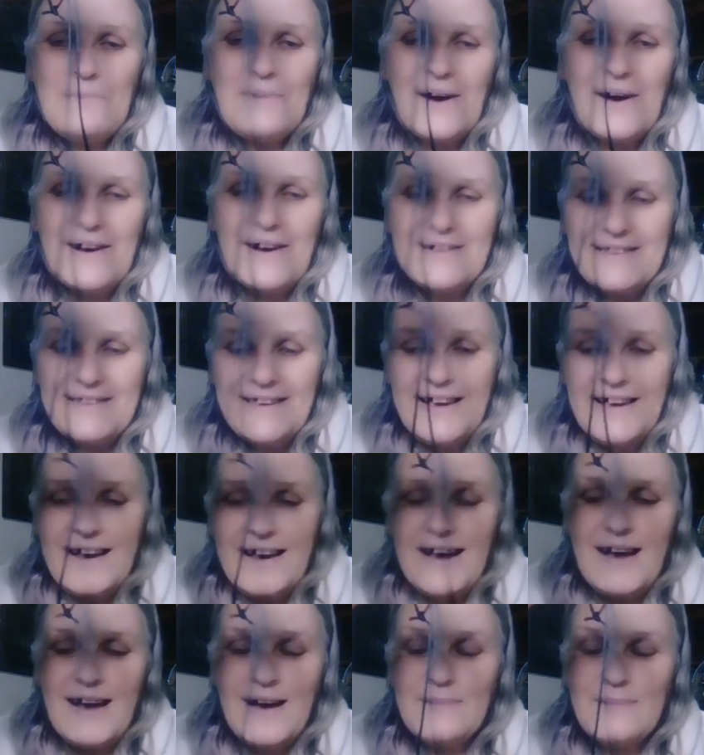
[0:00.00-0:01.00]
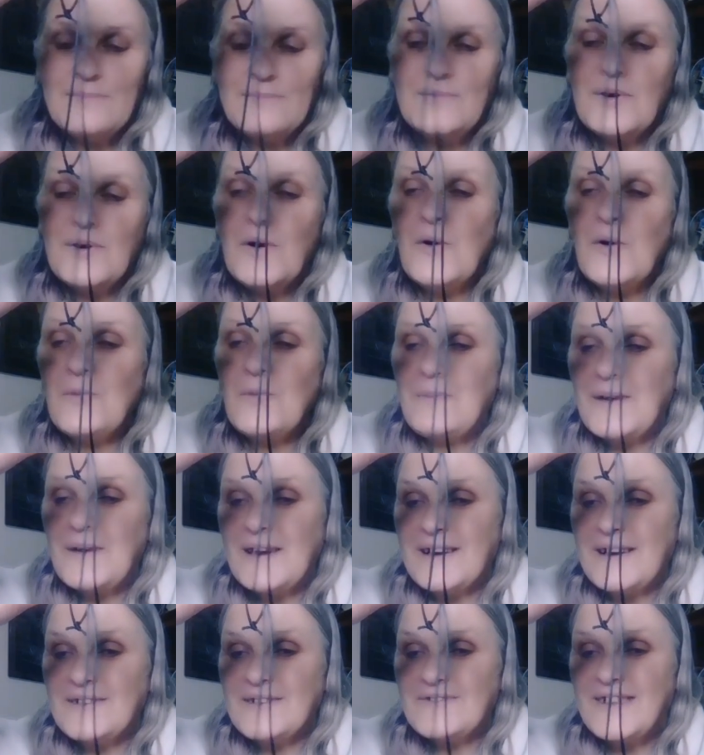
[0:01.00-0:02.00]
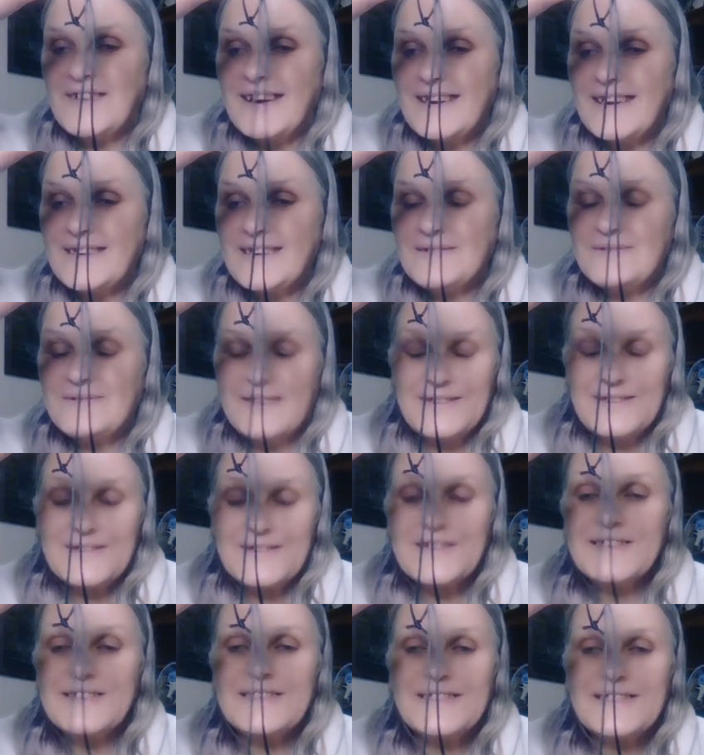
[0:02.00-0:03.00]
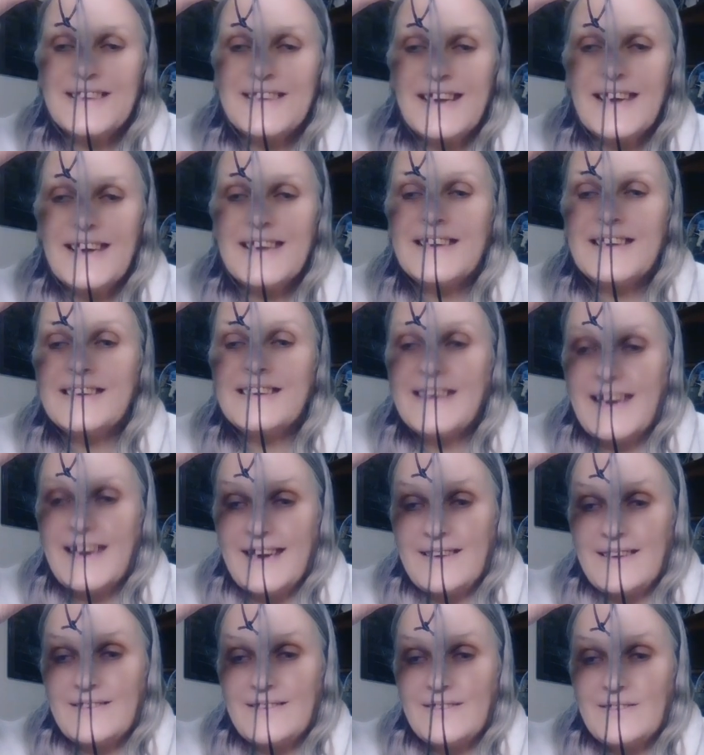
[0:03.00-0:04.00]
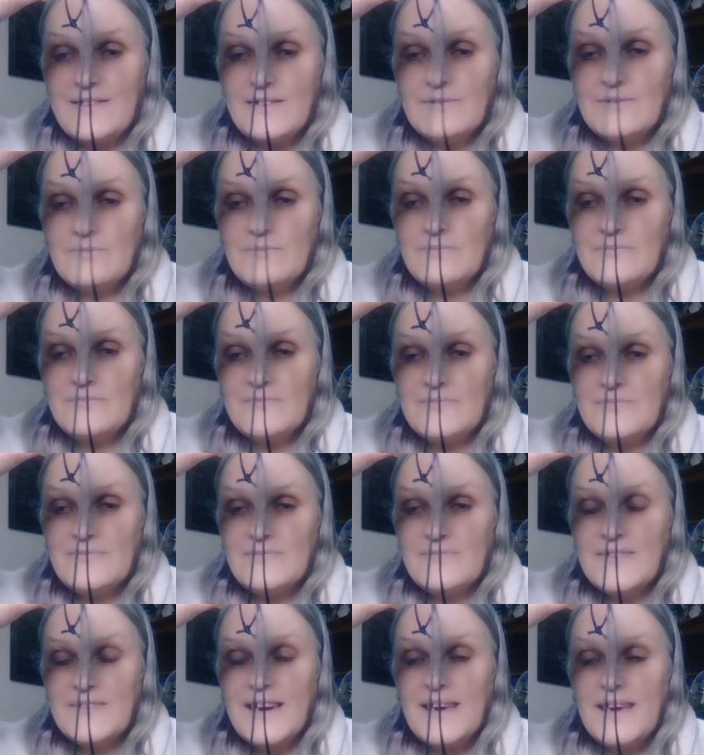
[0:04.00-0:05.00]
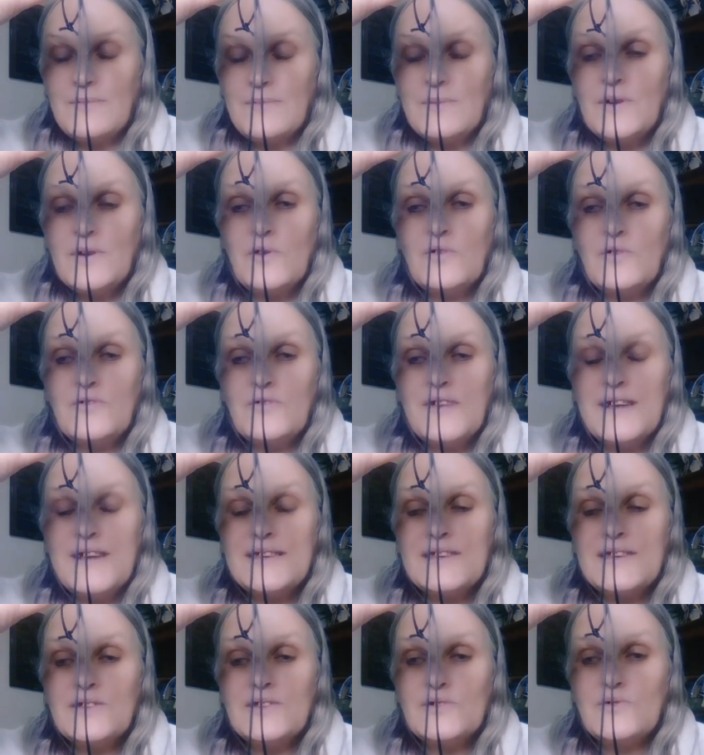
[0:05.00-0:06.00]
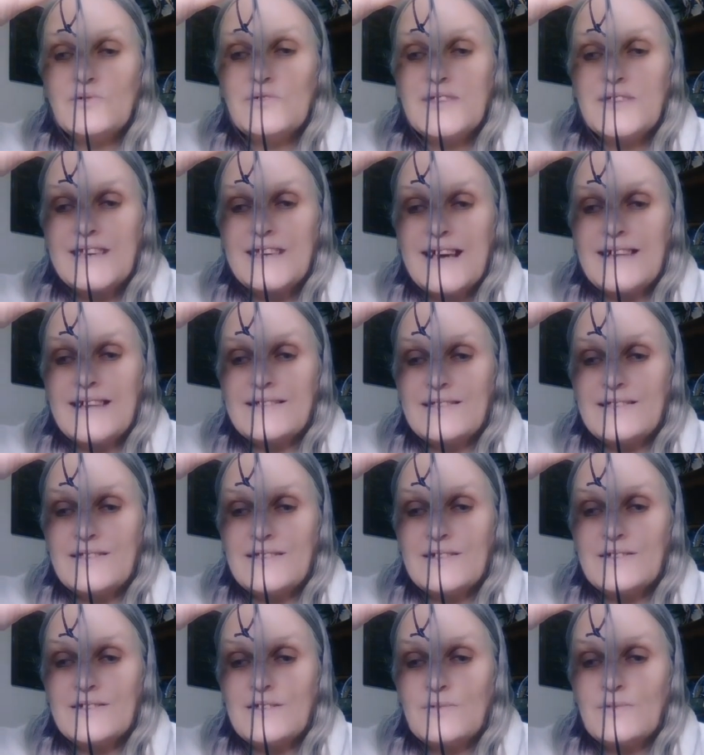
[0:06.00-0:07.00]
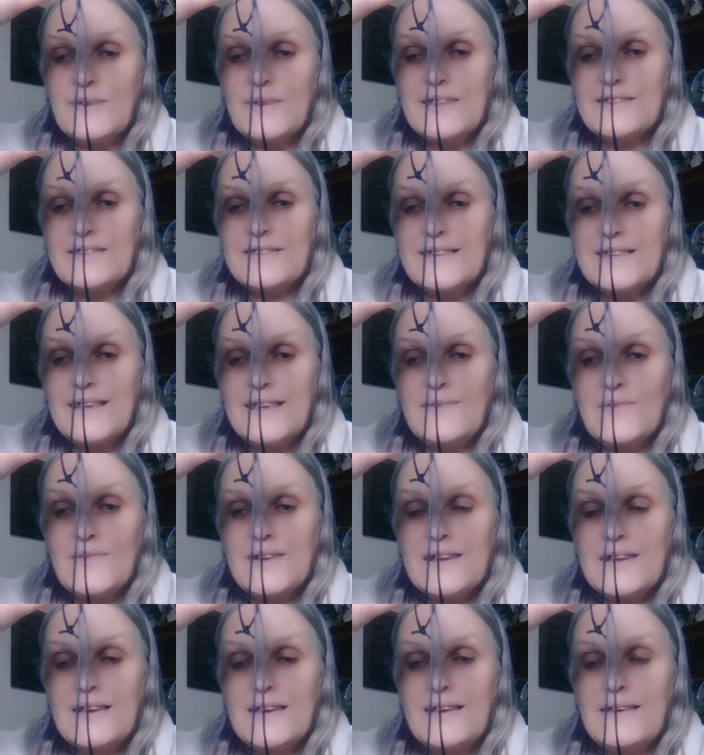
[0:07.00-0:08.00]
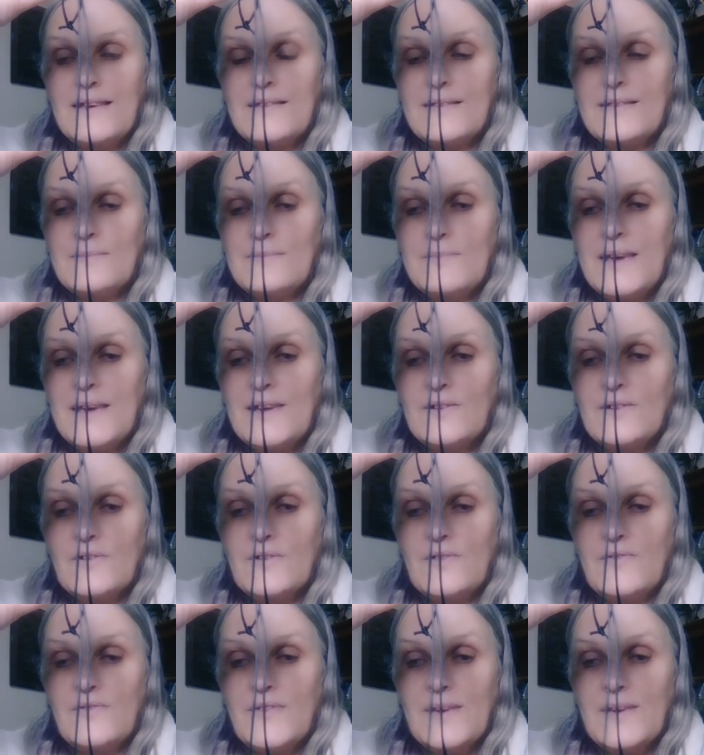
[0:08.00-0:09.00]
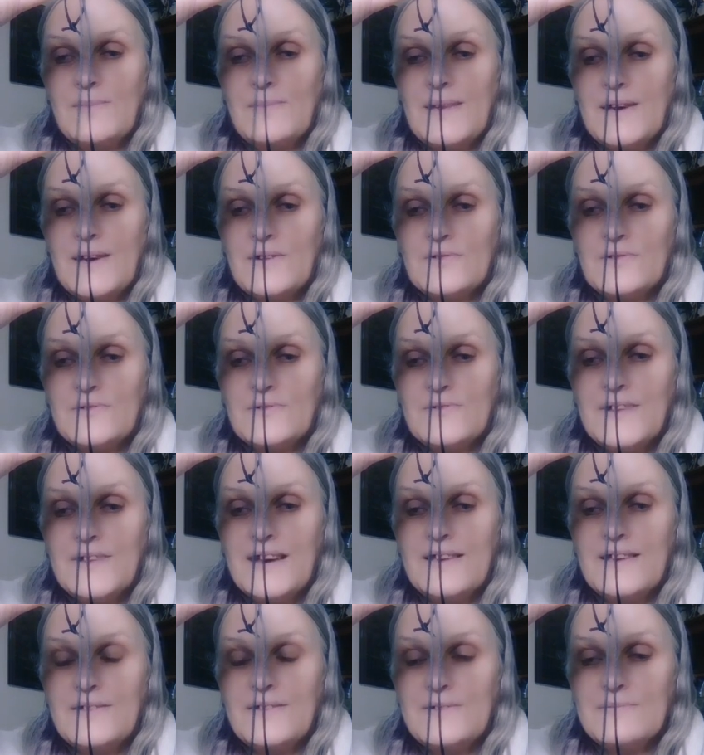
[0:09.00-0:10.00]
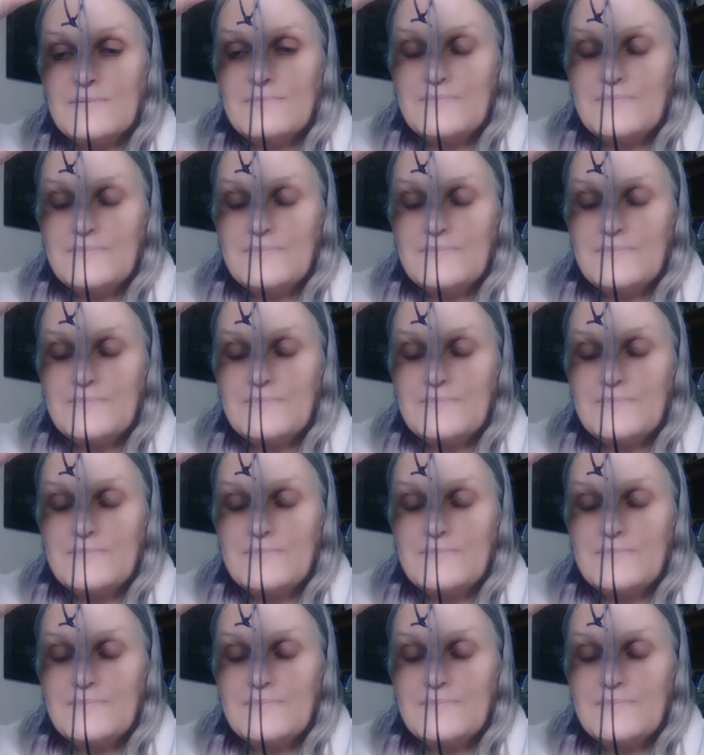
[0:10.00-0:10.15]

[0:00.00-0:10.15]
But we're hoping, right, it's going to say yes, right? We already know the answer to whether Stephen is male or female, right?